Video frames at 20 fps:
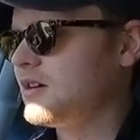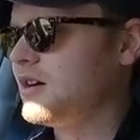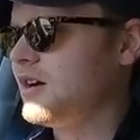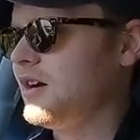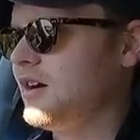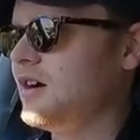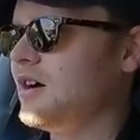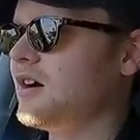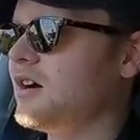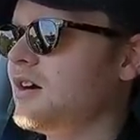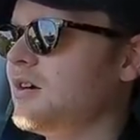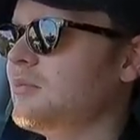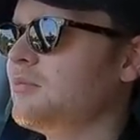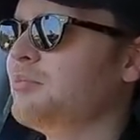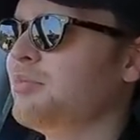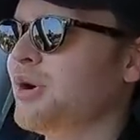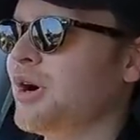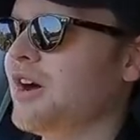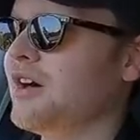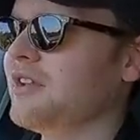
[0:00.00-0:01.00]

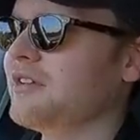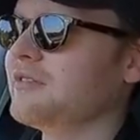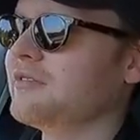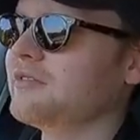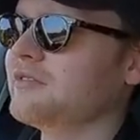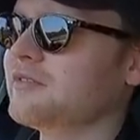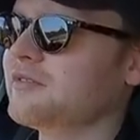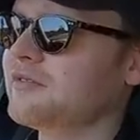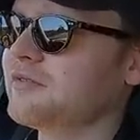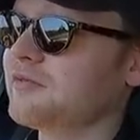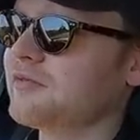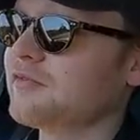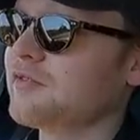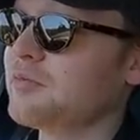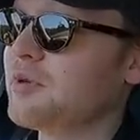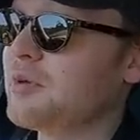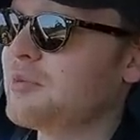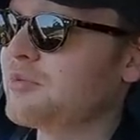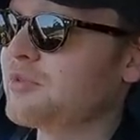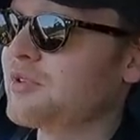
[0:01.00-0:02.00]
But for
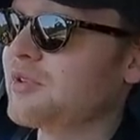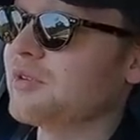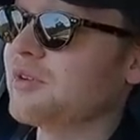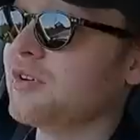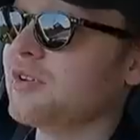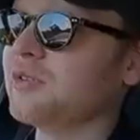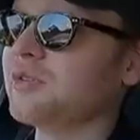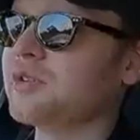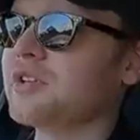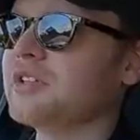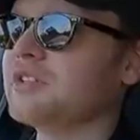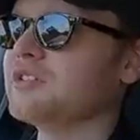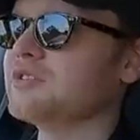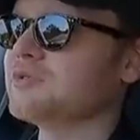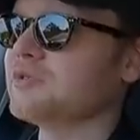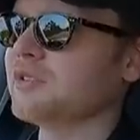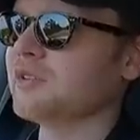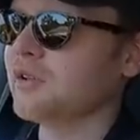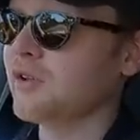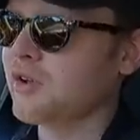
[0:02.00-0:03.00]
people that are looking to
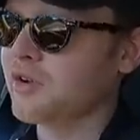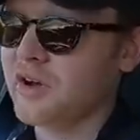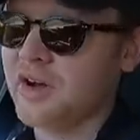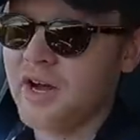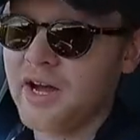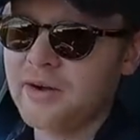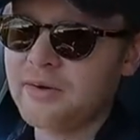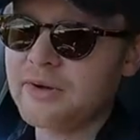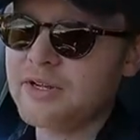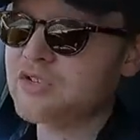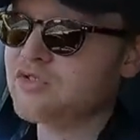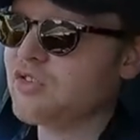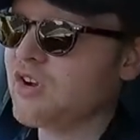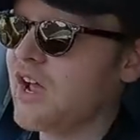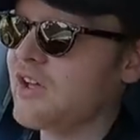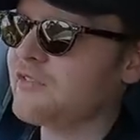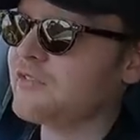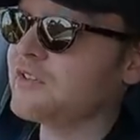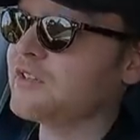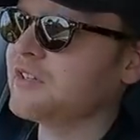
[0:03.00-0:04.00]
do a lot of highway
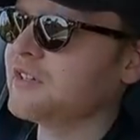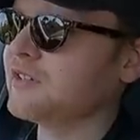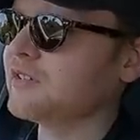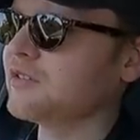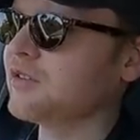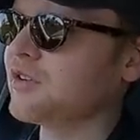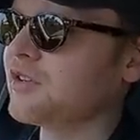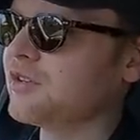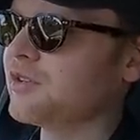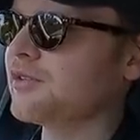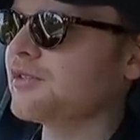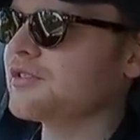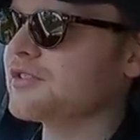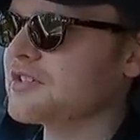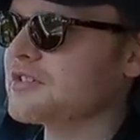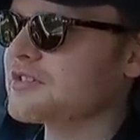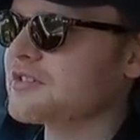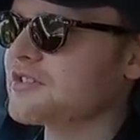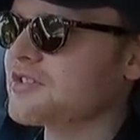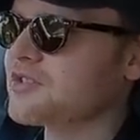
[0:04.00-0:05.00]
driving, a lot of long
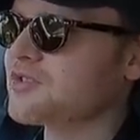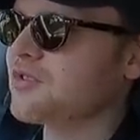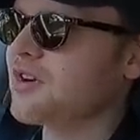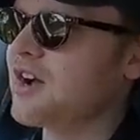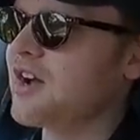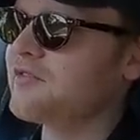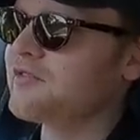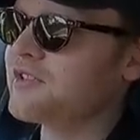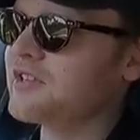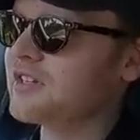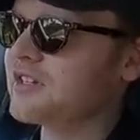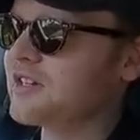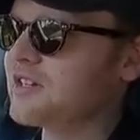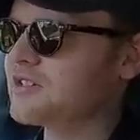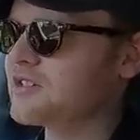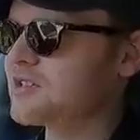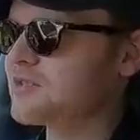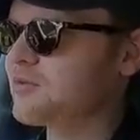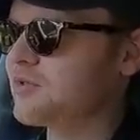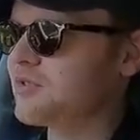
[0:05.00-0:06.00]
distance driving,
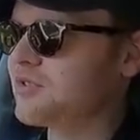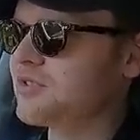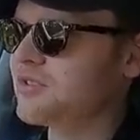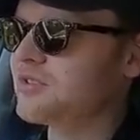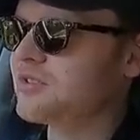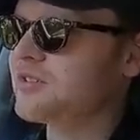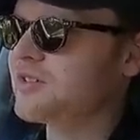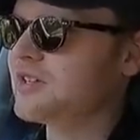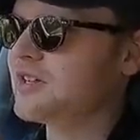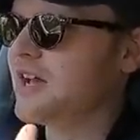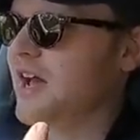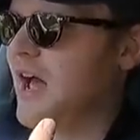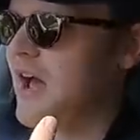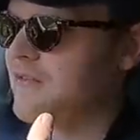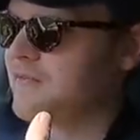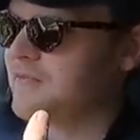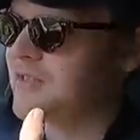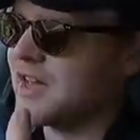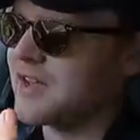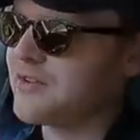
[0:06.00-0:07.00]
and just want to
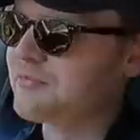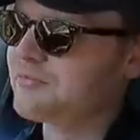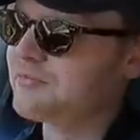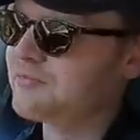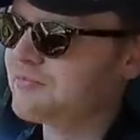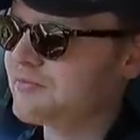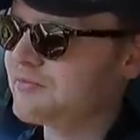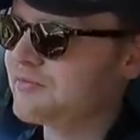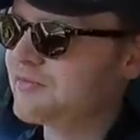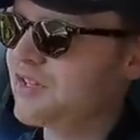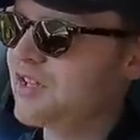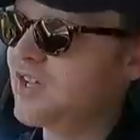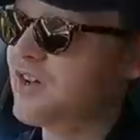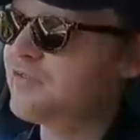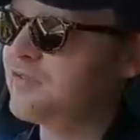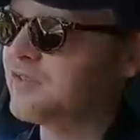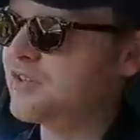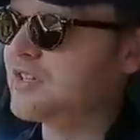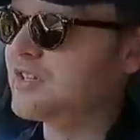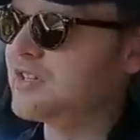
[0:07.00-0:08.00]
have that
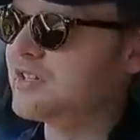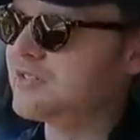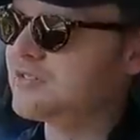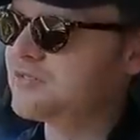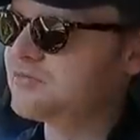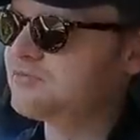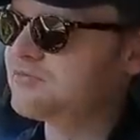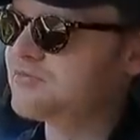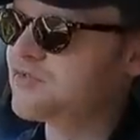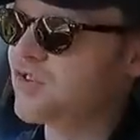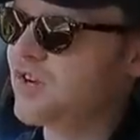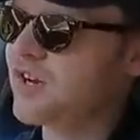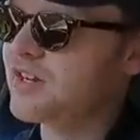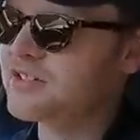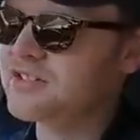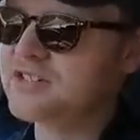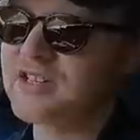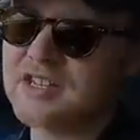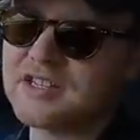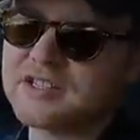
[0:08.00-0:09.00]
lovely
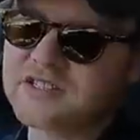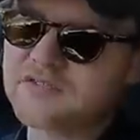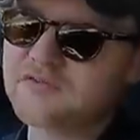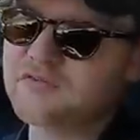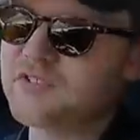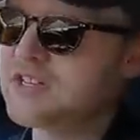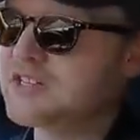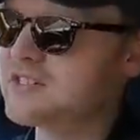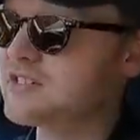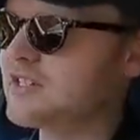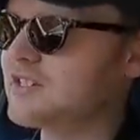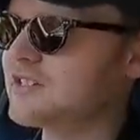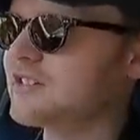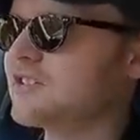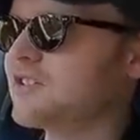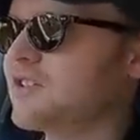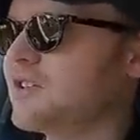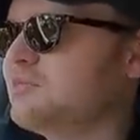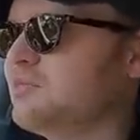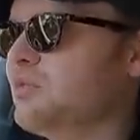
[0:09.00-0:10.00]
tried and tested V6
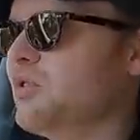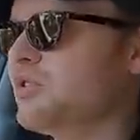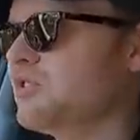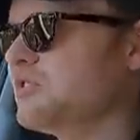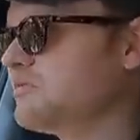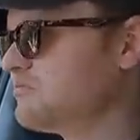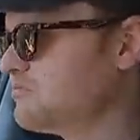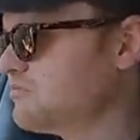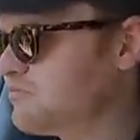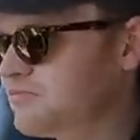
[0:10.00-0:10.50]
under the bonnet,